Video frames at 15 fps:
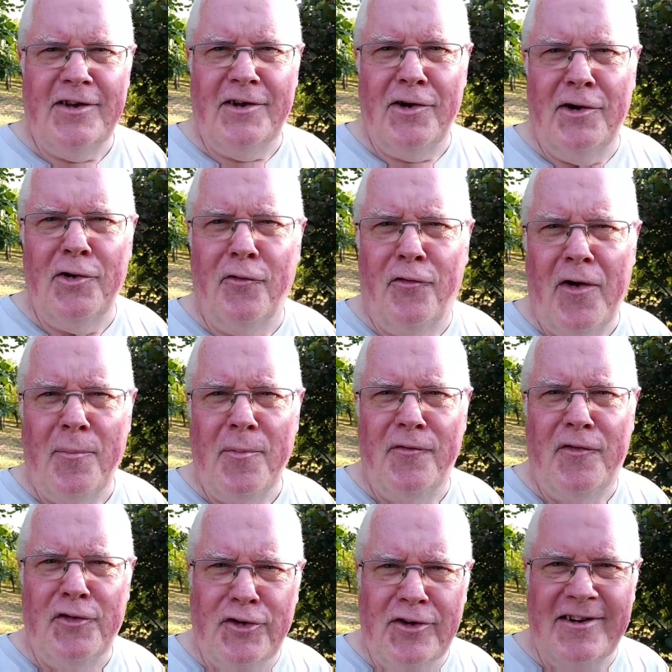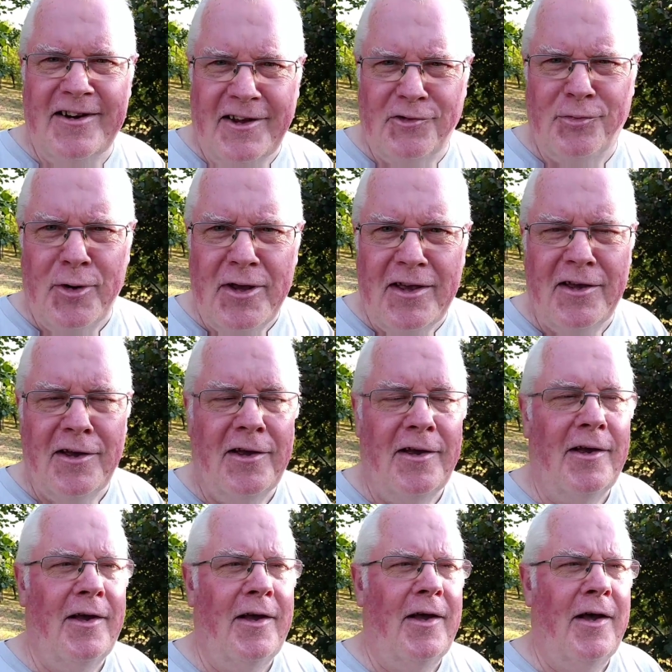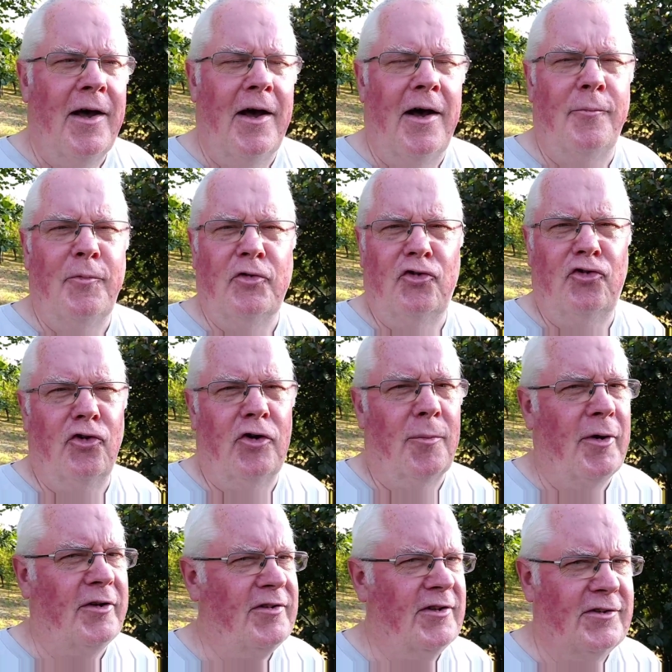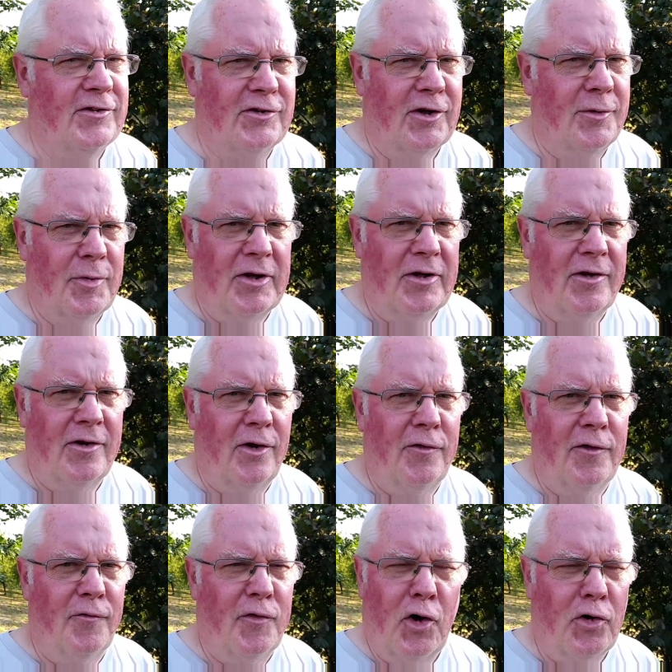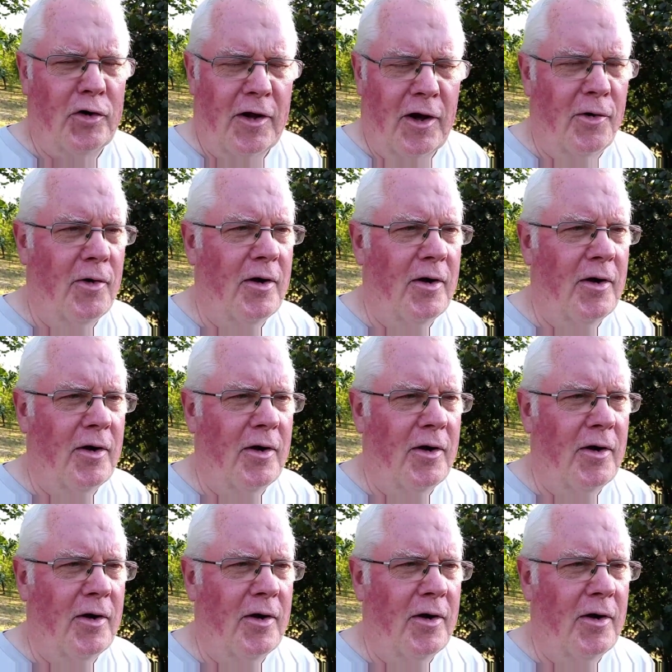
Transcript: Got a little family visit next week. I'm not sure that my sister's going to be on the vlog though.